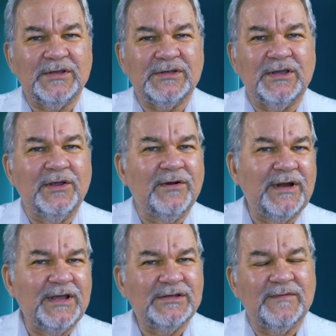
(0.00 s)
the
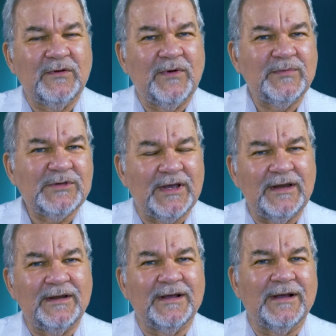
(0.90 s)
security is of the
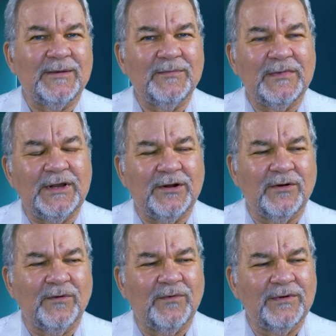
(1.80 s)
website,
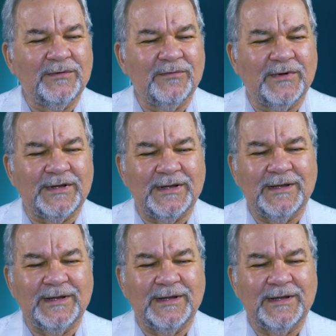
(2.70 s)
or what,